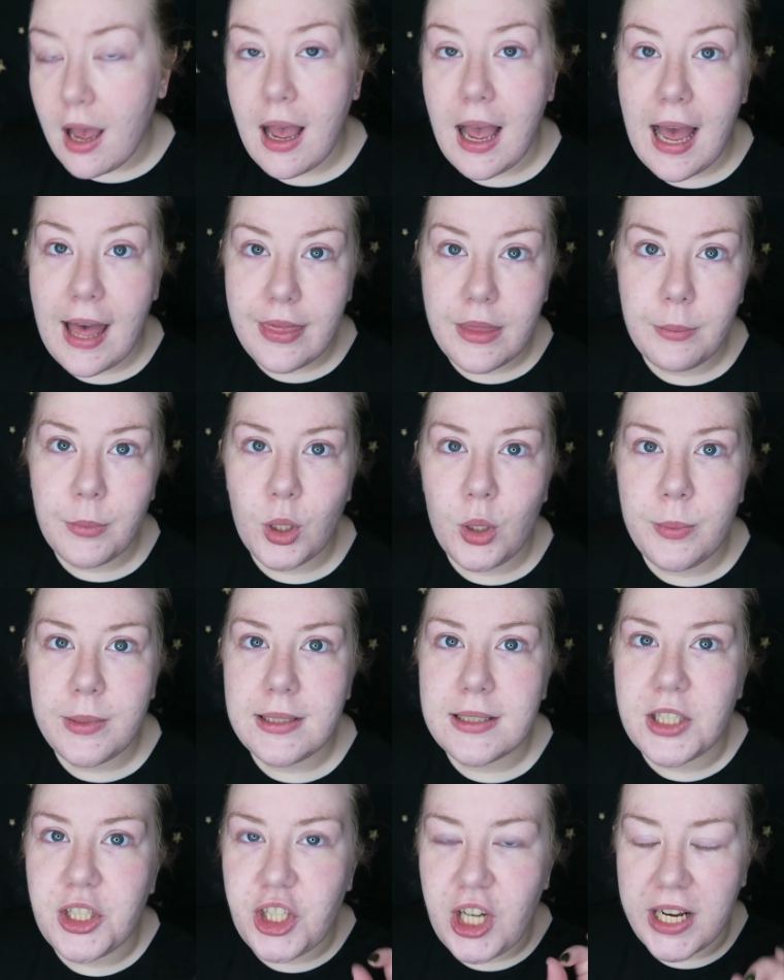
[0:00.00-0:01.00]
At the
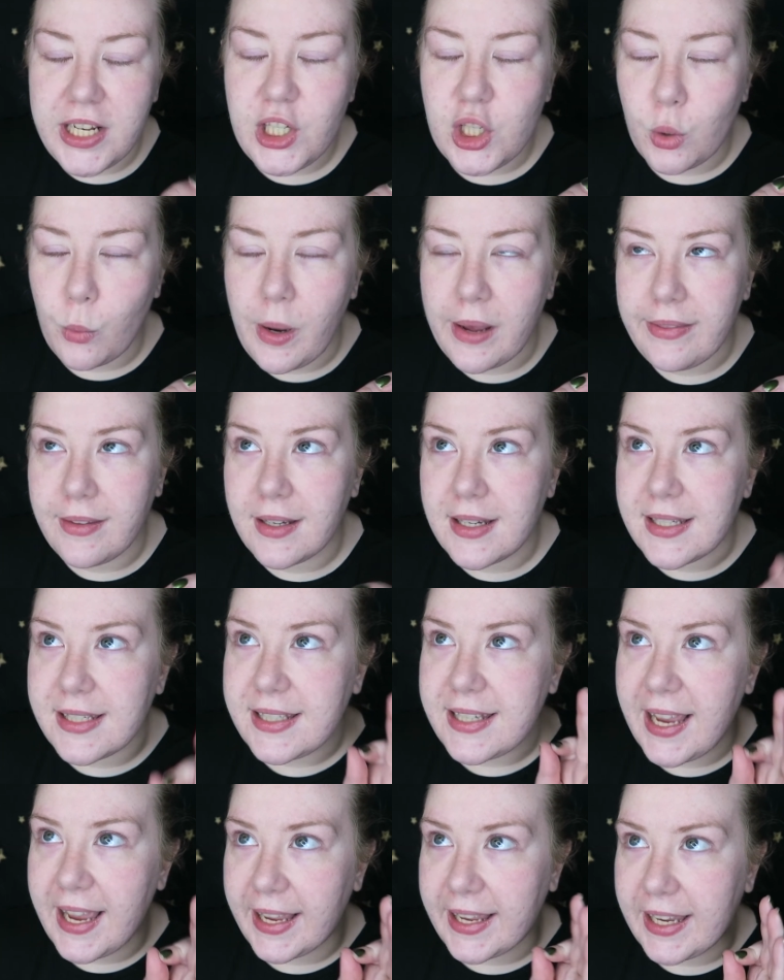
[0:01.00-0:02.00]
moment, the changing weather is
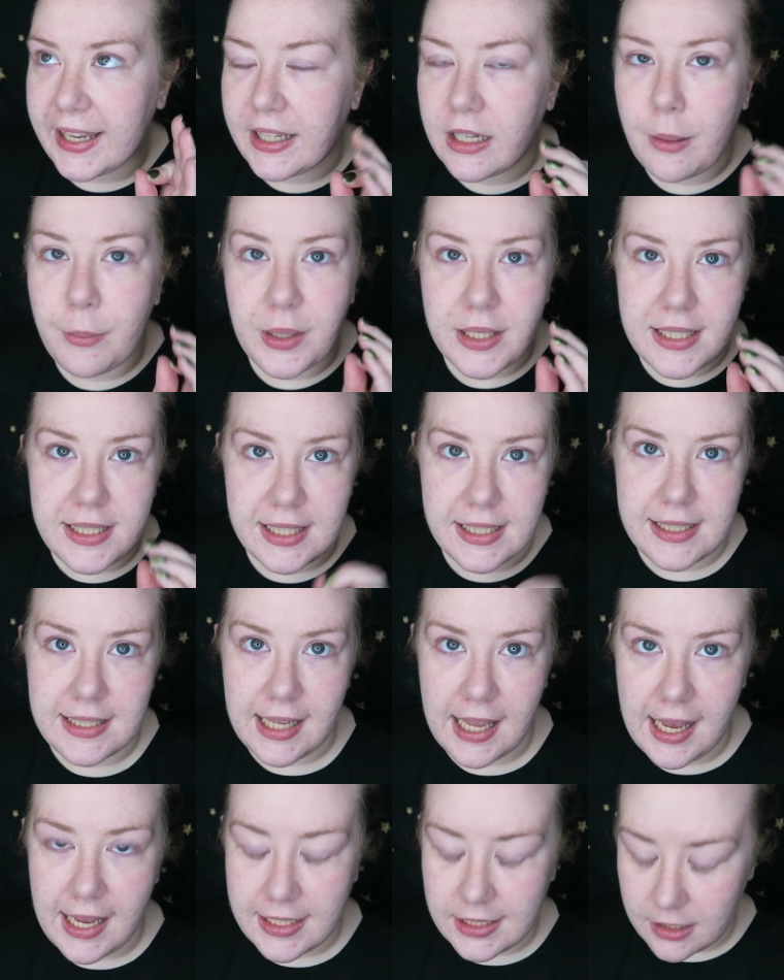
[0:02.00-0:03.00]
kicking my skin's
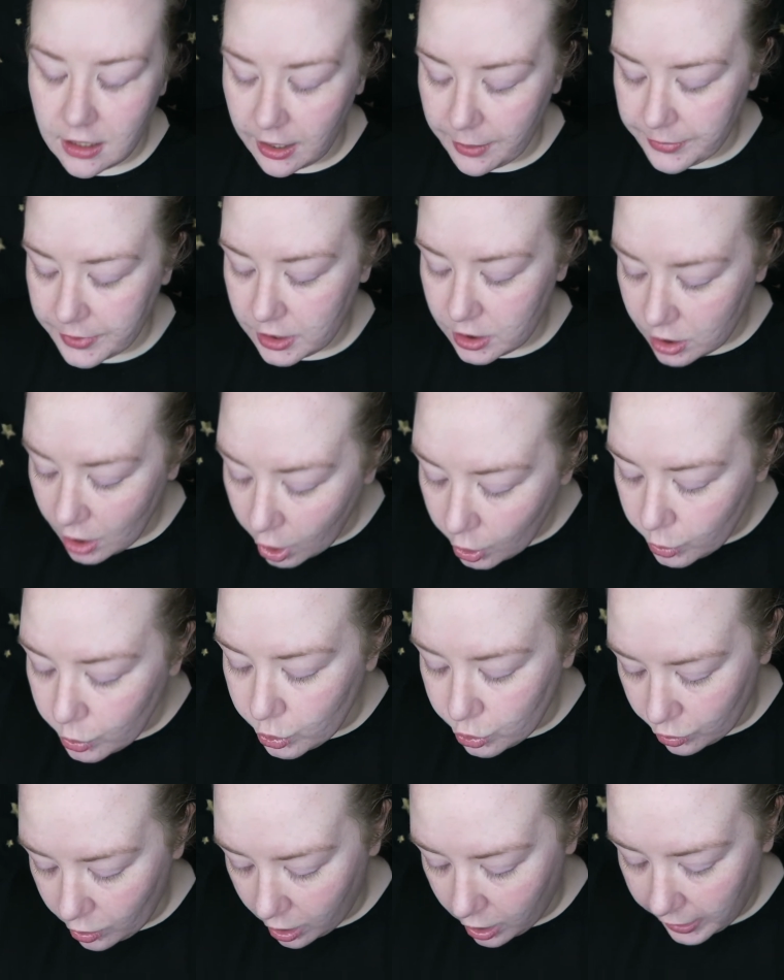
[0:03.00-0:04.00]
ass. I'm so
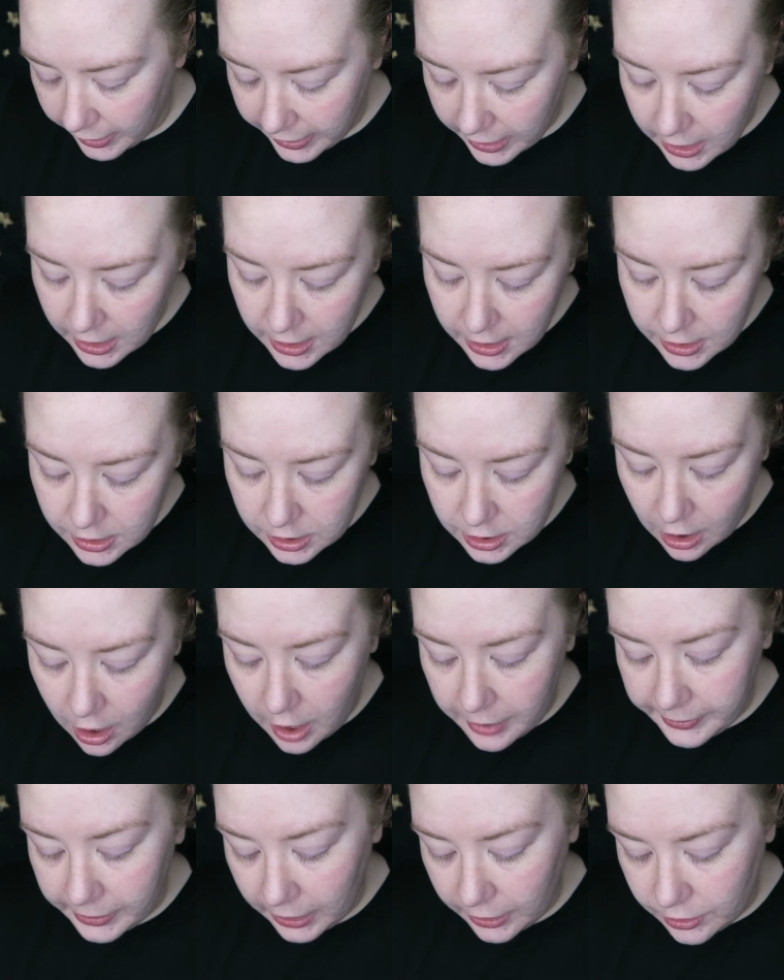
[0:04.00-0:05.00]
dry. So
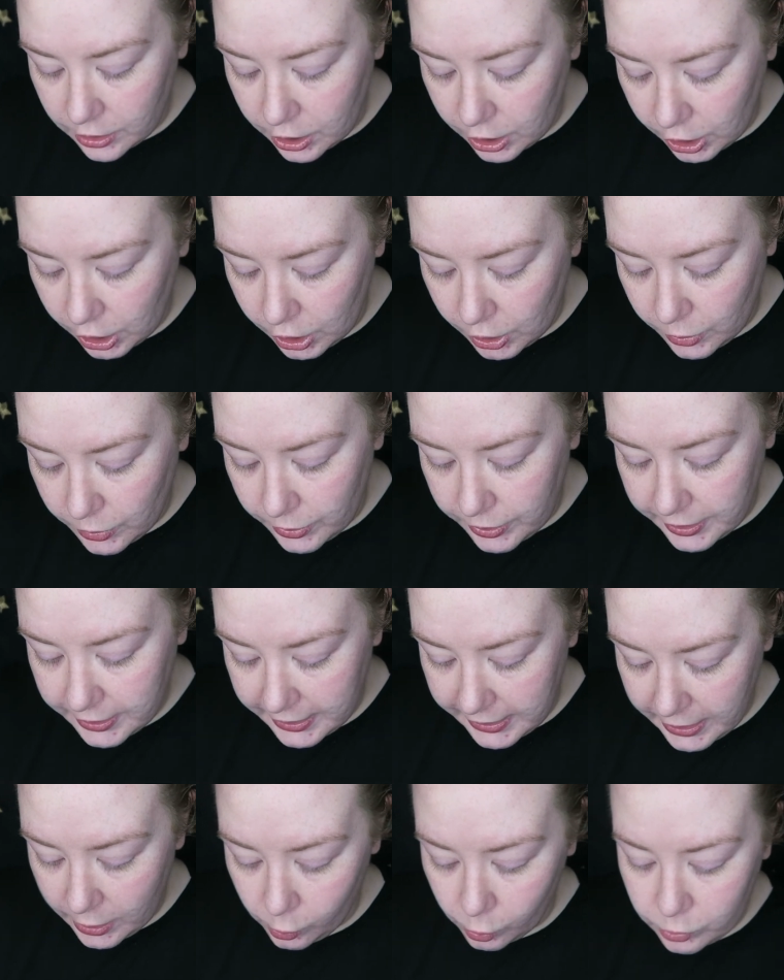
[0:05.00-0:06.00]
I'm going to use
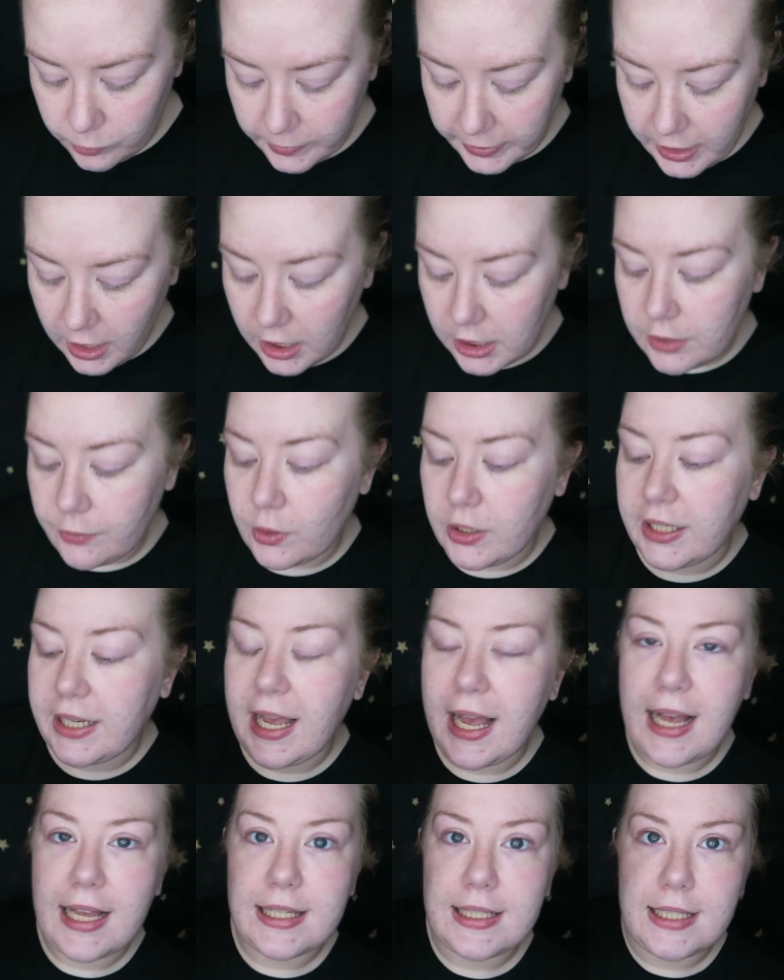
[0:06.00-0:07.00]
the Ordinary Hyaluronic
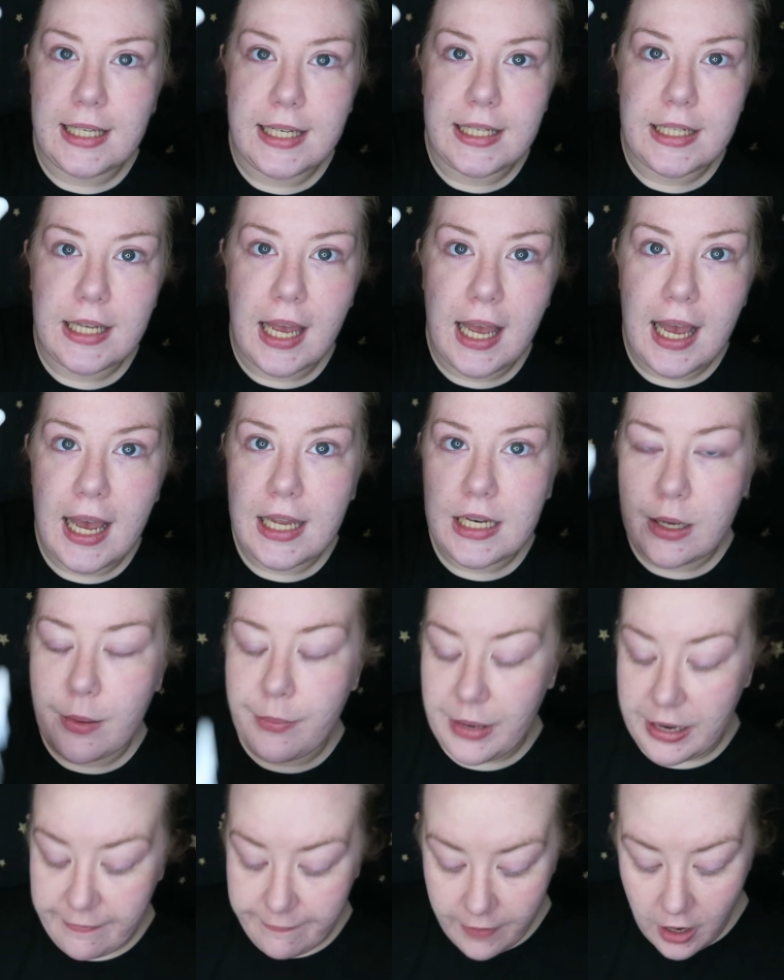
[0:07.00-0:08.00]
Acid and
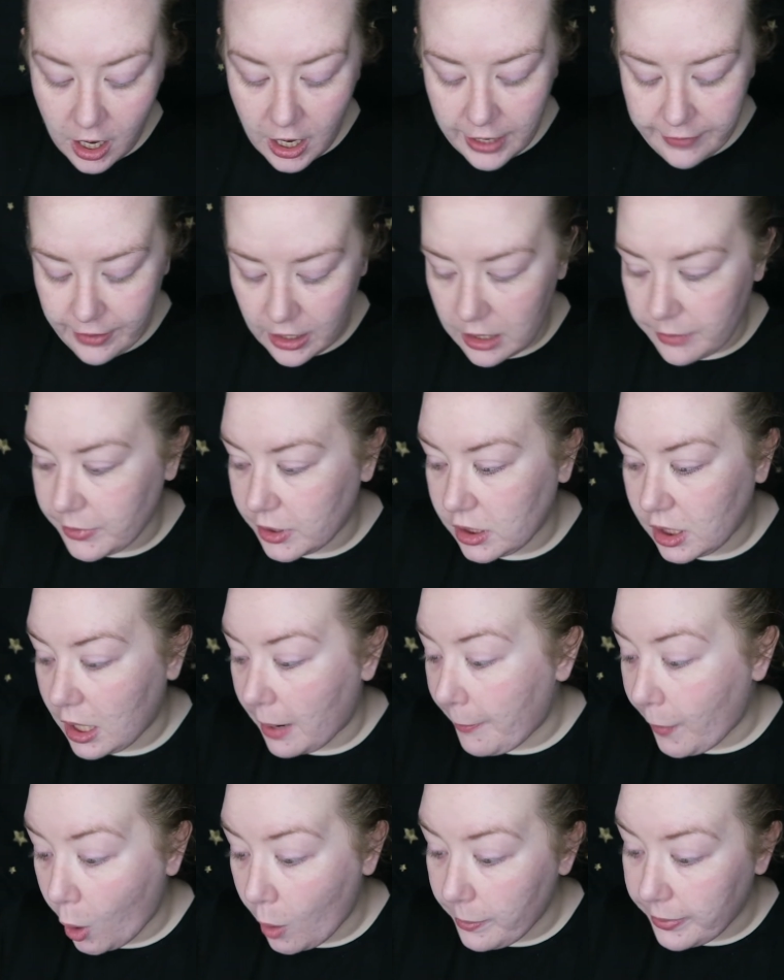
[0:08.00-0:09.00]
B5, and I'm just going
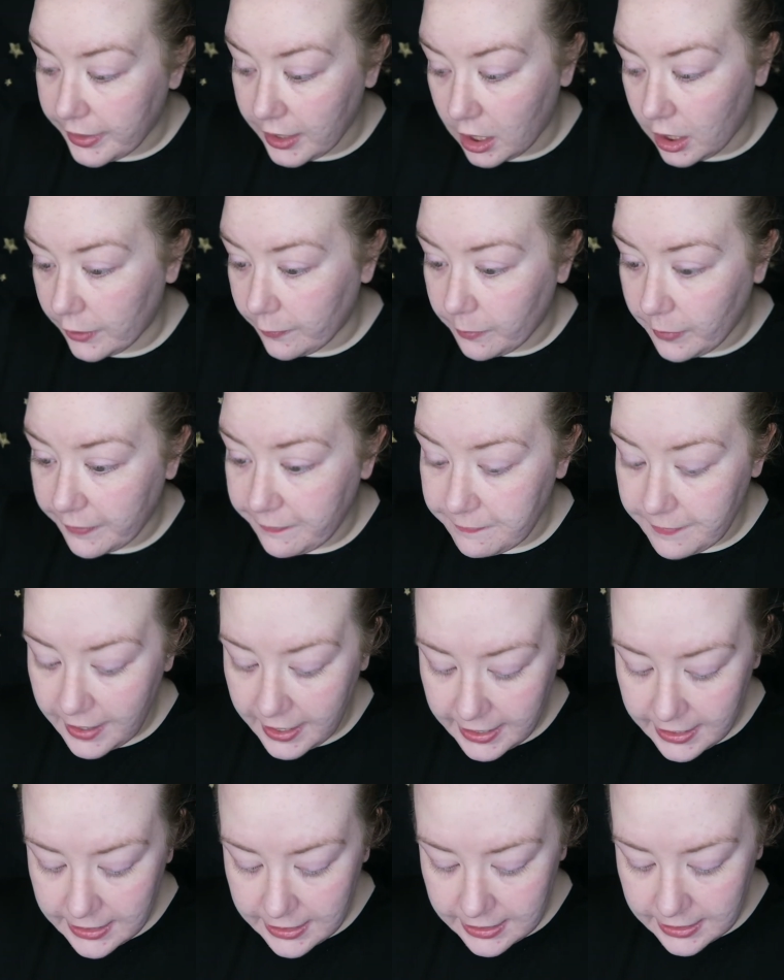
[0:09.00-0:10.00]
to pop that over my
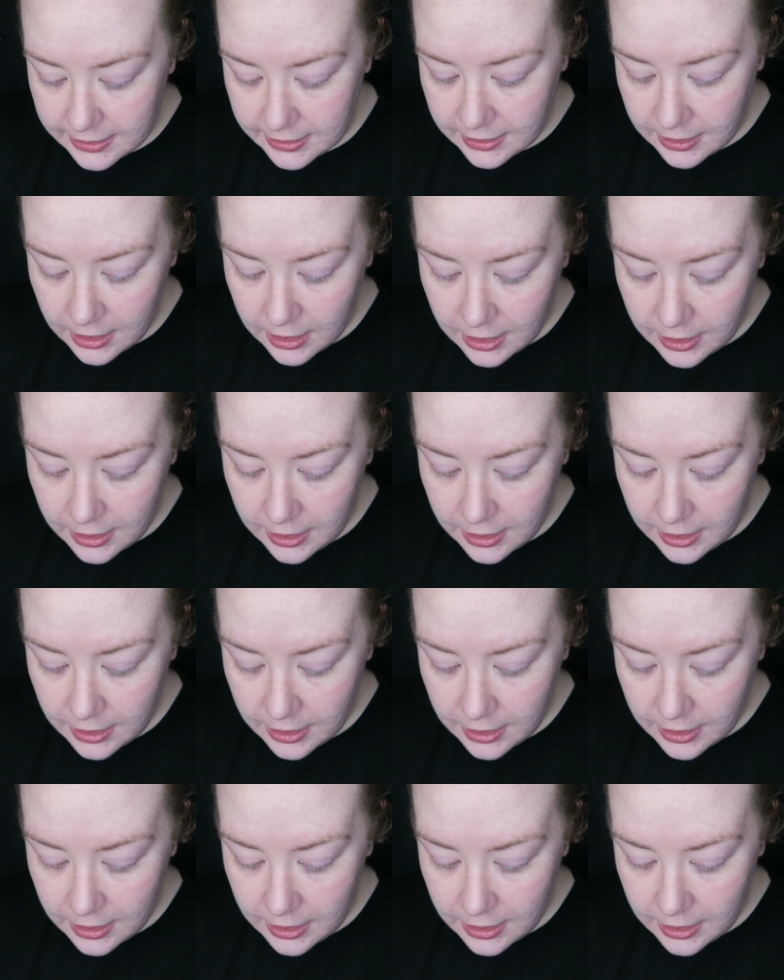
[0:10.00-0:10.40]
face.